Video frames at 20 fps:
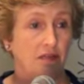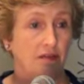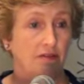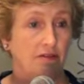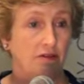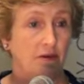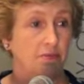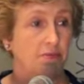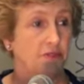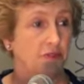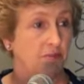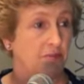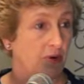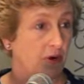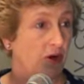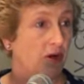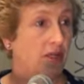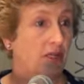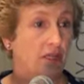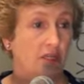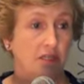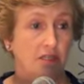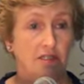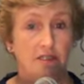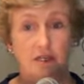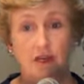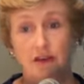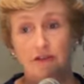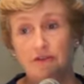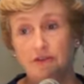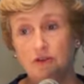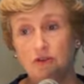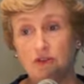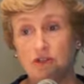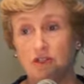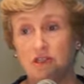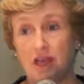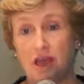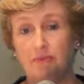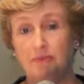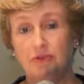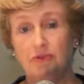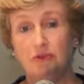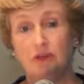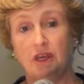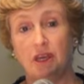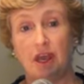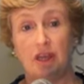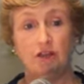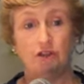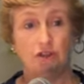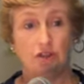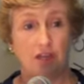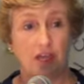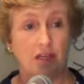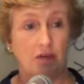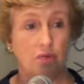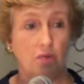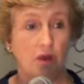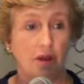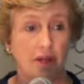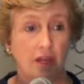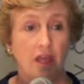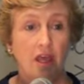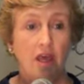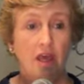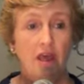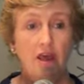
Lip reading: Thrips tabaki is. So if you just happen to catch that one